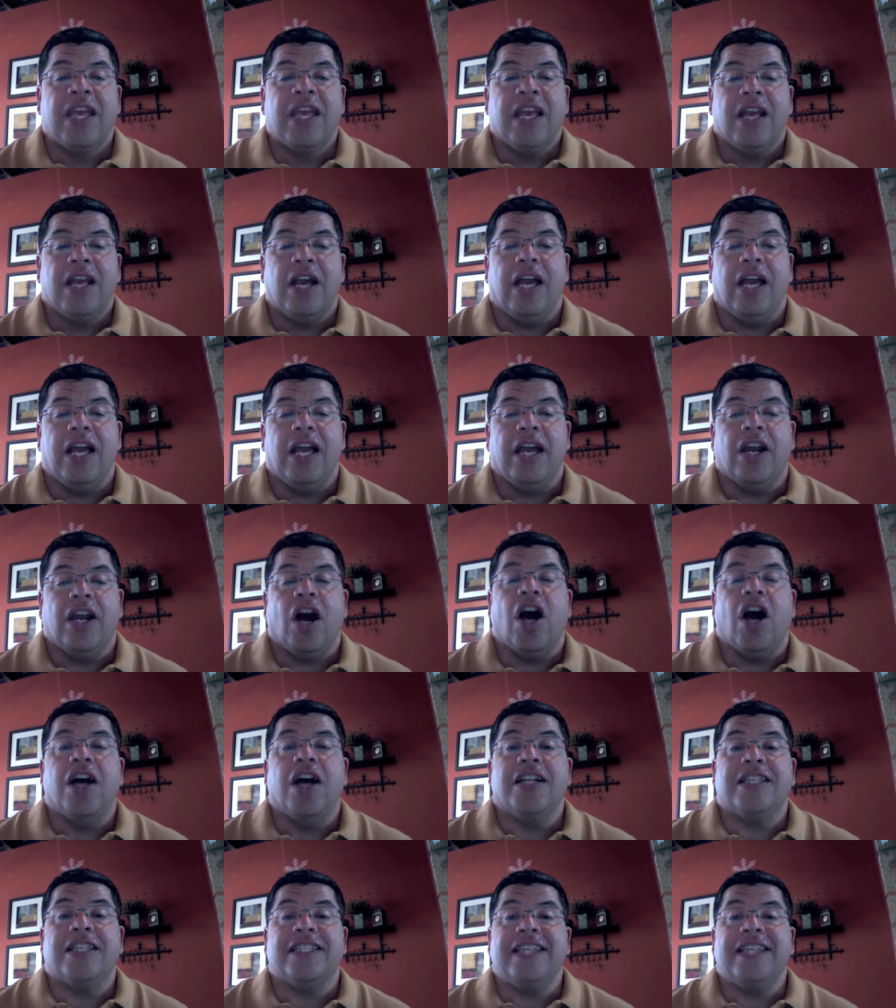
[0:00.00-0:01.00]
And
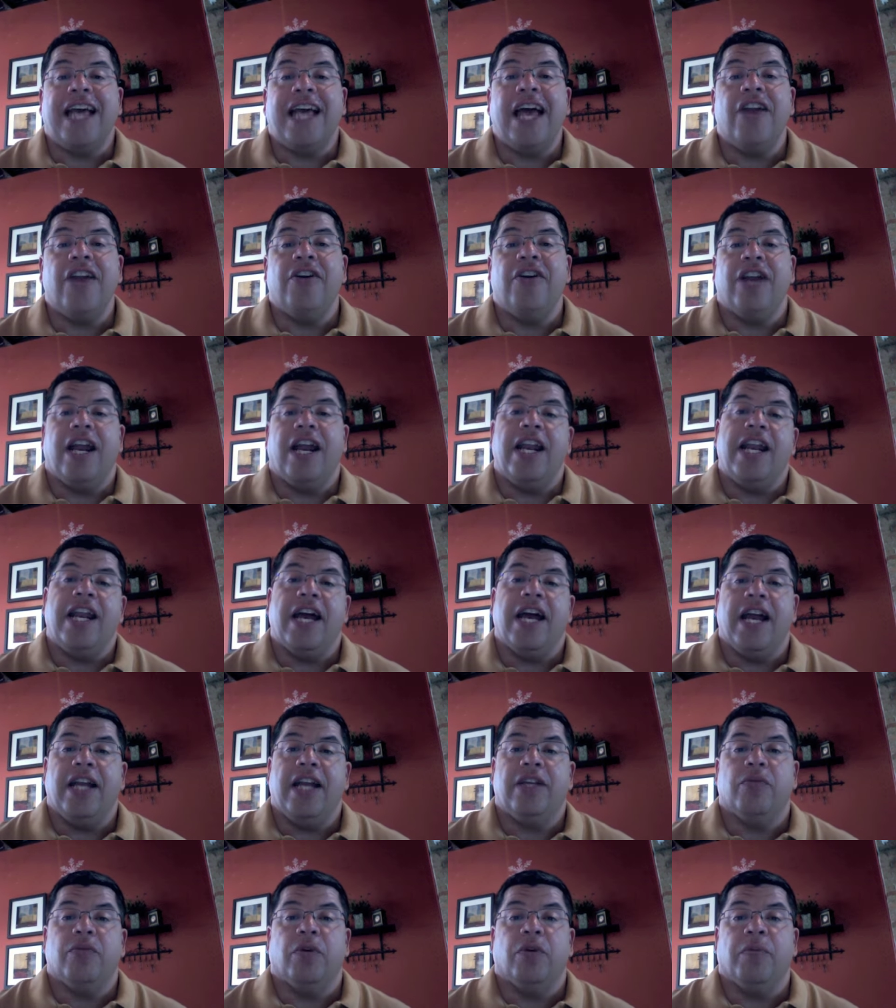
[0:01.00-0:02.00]
on Saturday
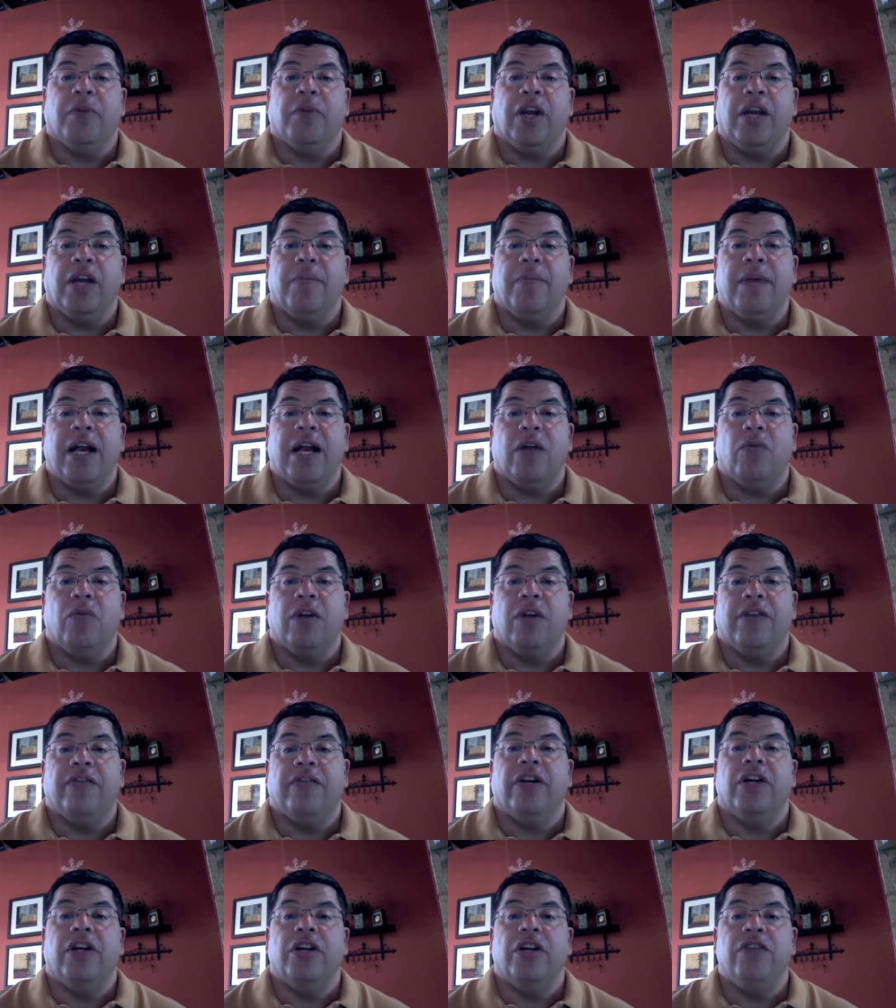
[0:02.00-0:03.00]
night, we're bringing back one
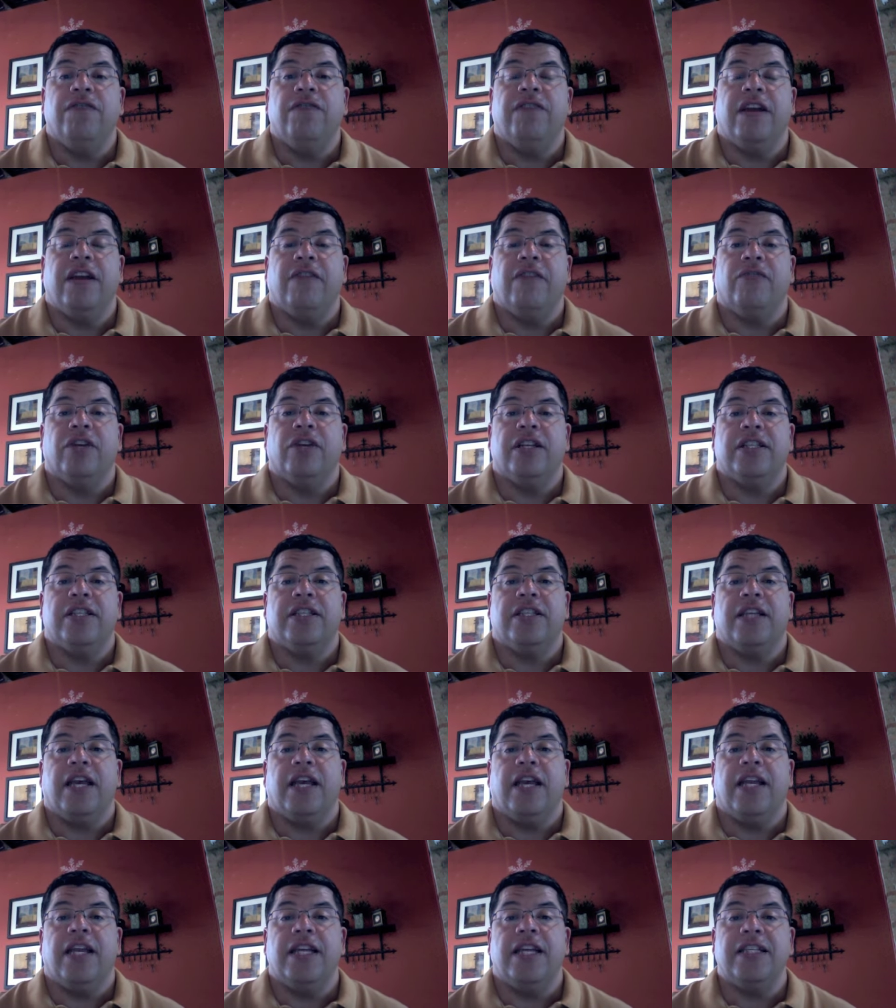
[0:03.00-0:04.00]
of our new favorites,
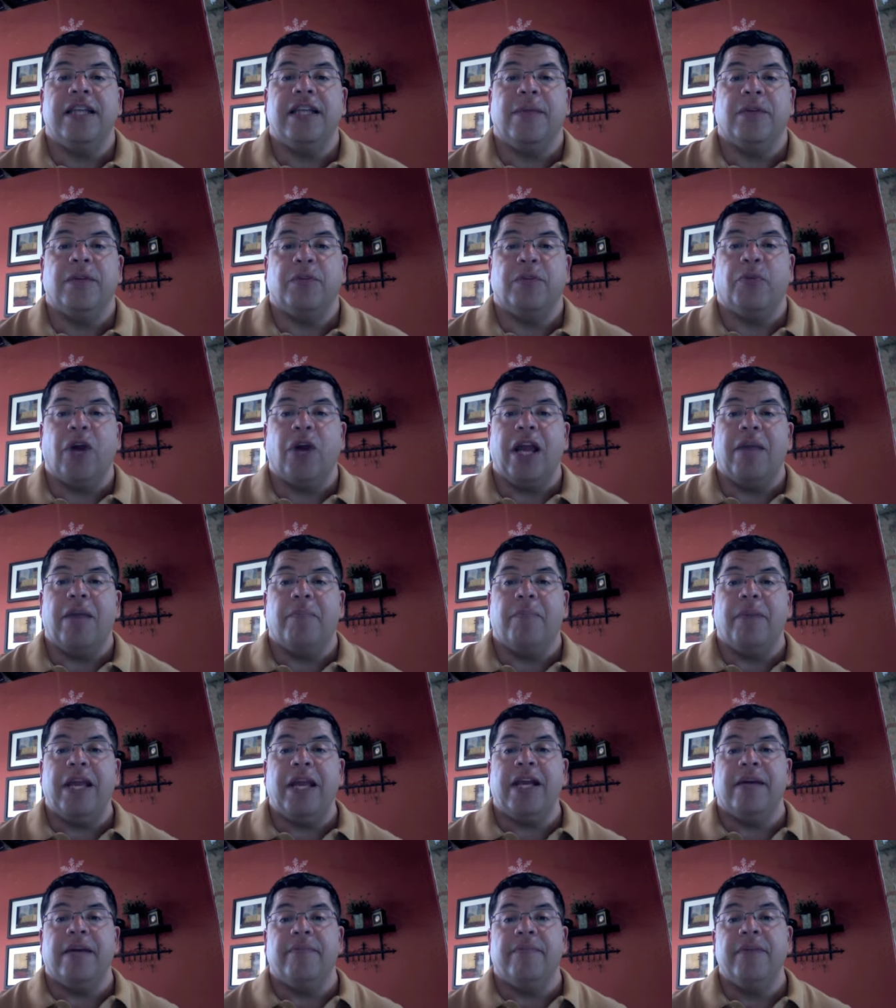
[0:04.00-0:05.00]
and his name is Brian
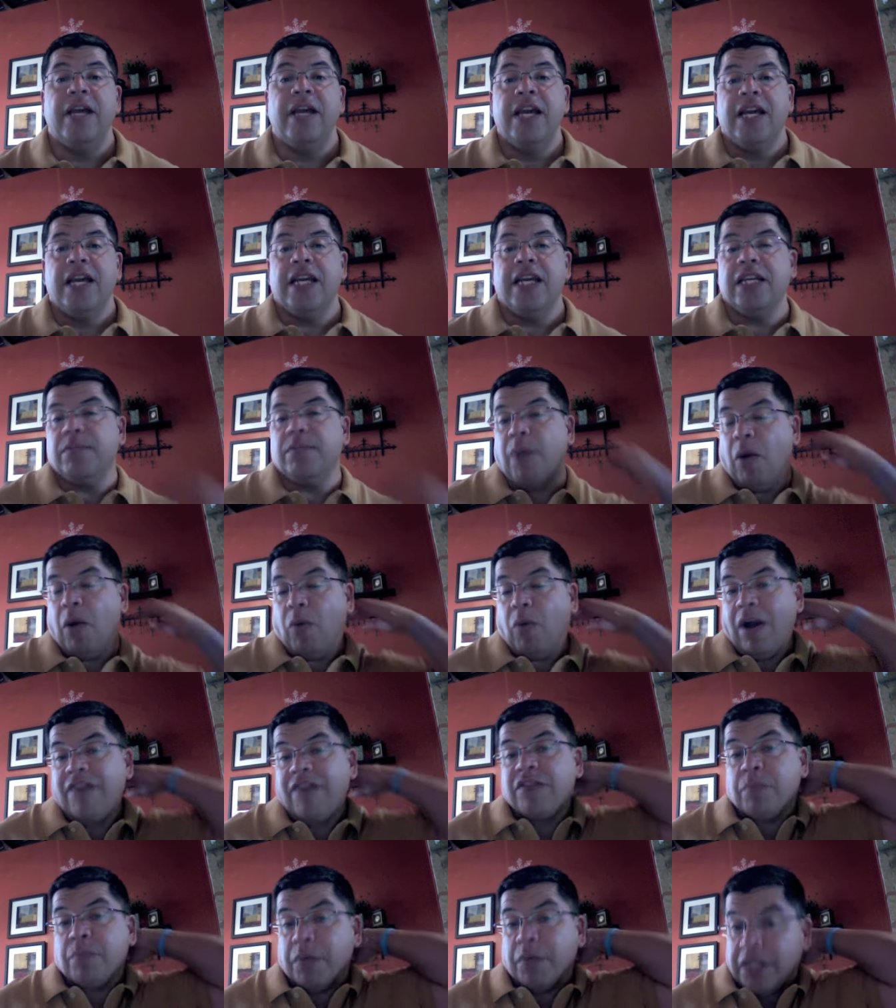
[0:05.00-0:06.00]
Bingham. He's my
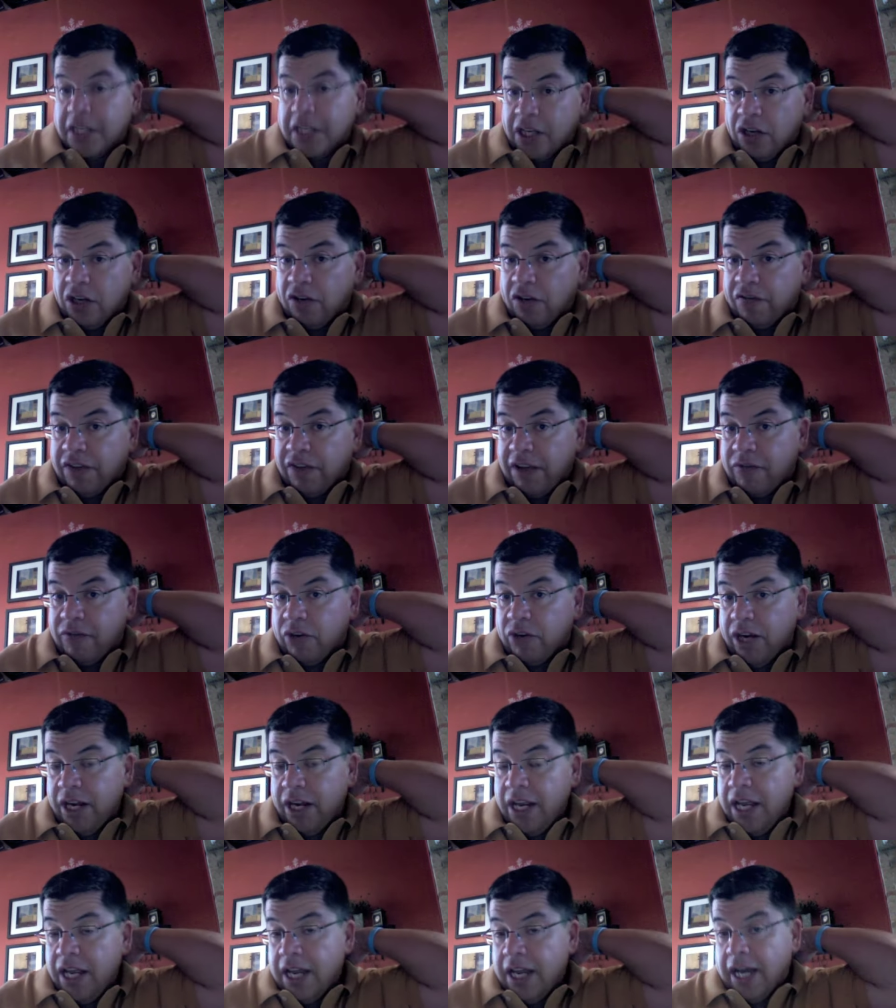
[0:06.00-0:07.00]
wife's particular
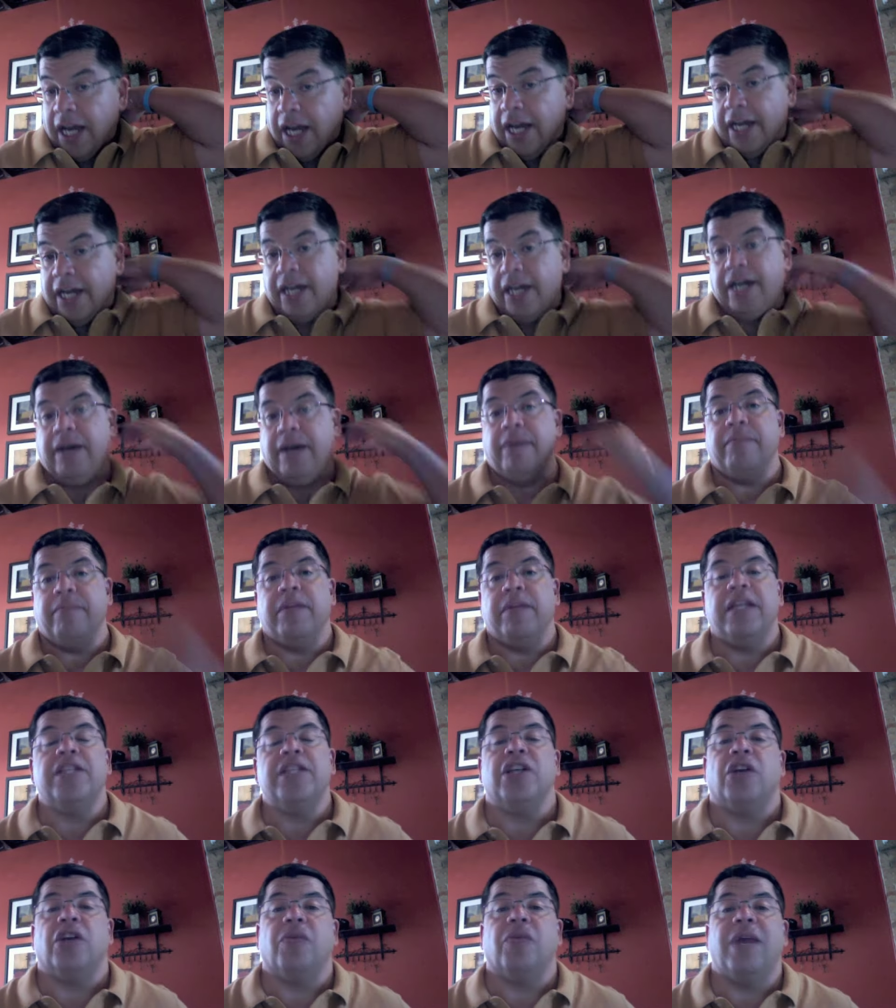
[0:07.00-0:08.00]
favorite. Um,
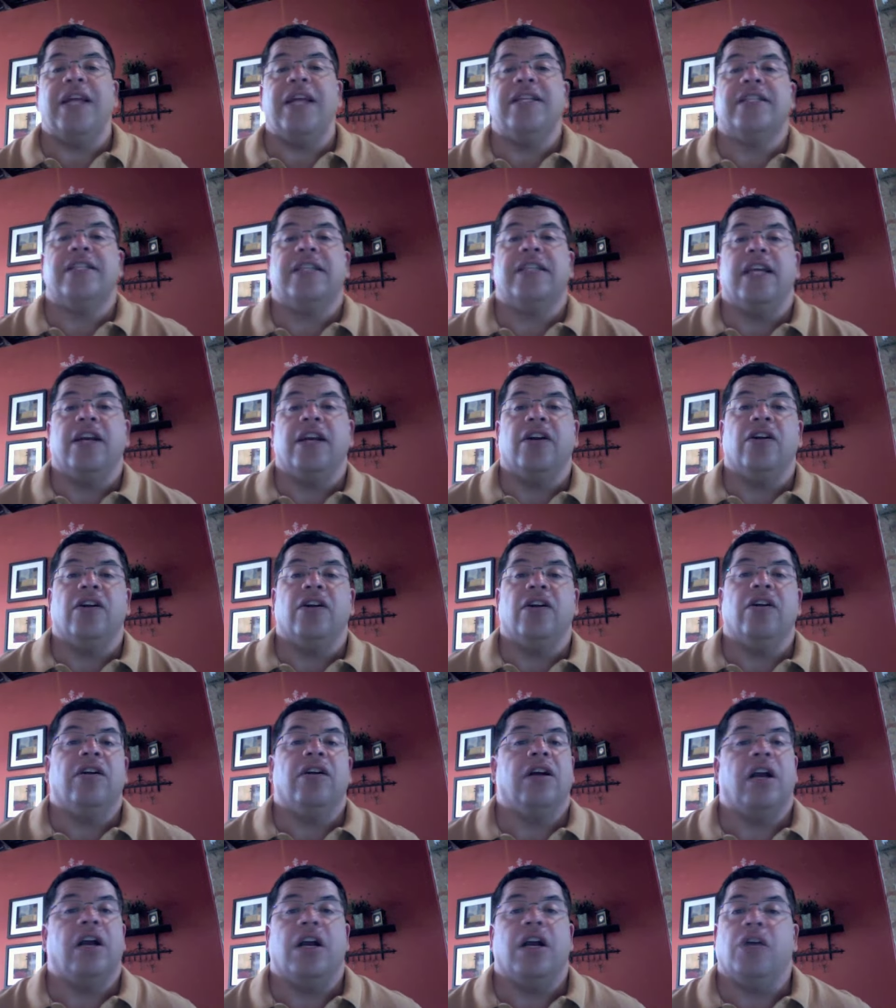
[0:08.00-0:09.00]
he's a great
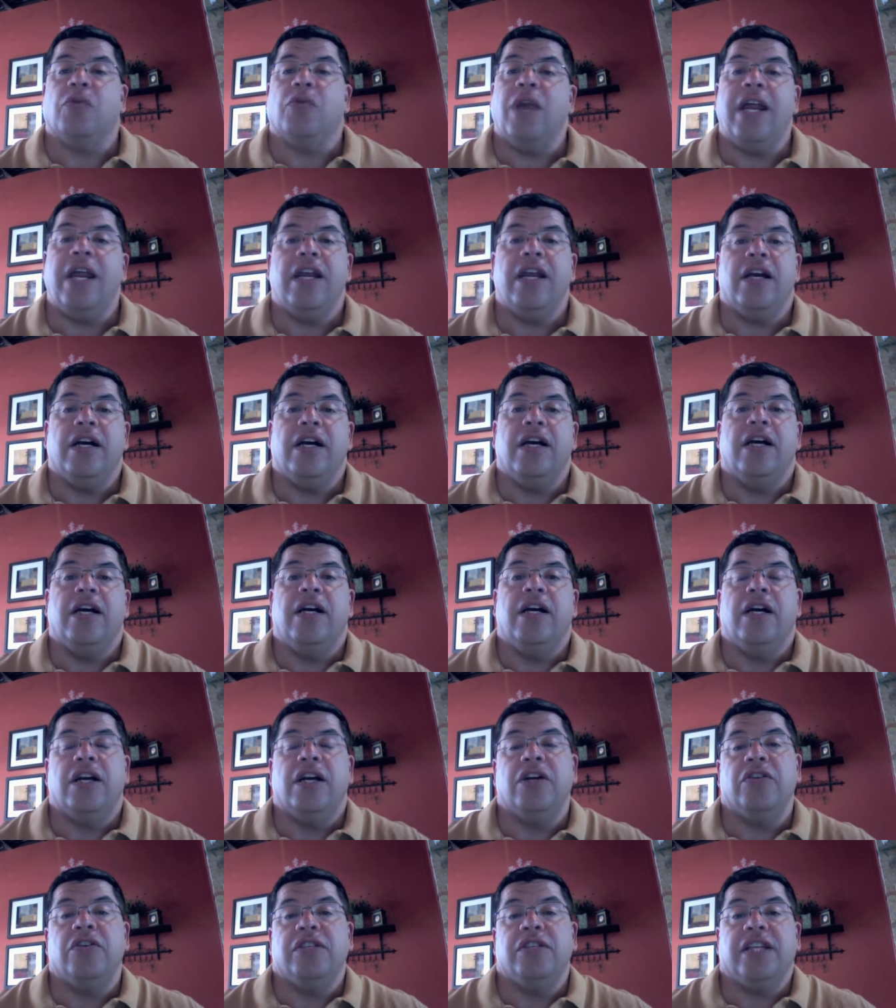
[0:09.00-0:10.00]
singer, a great uh,
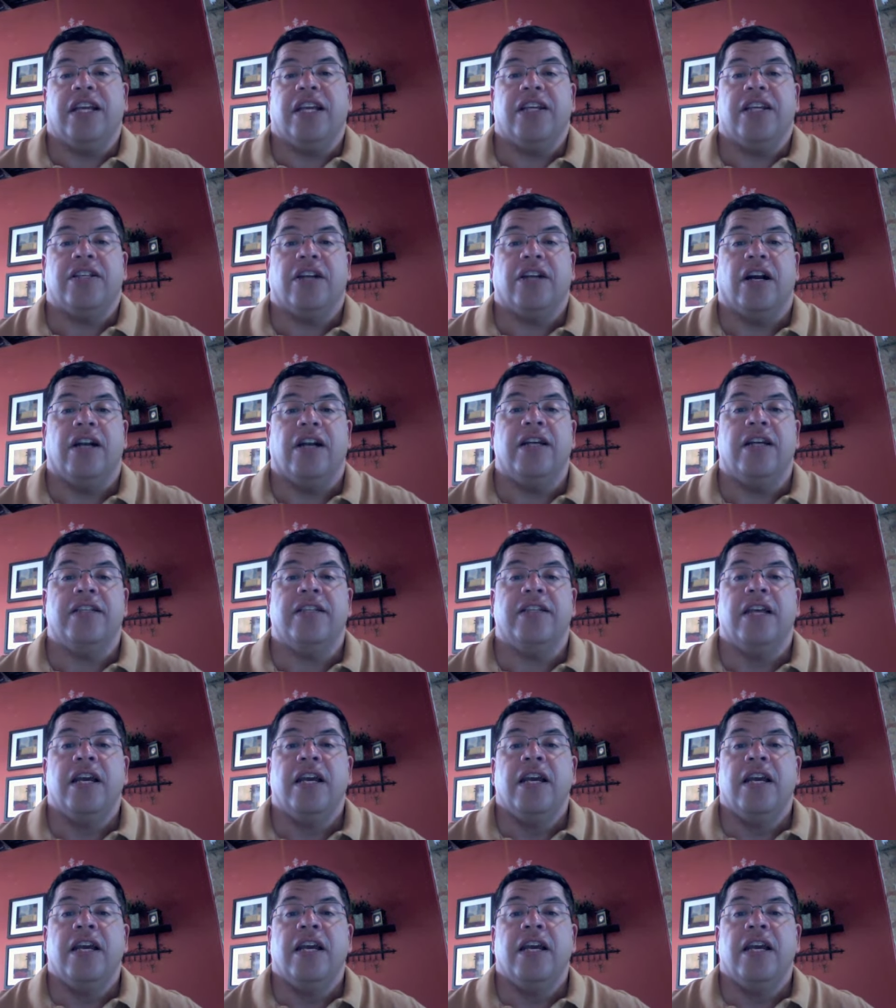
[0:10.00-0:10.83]
acoustic guitarist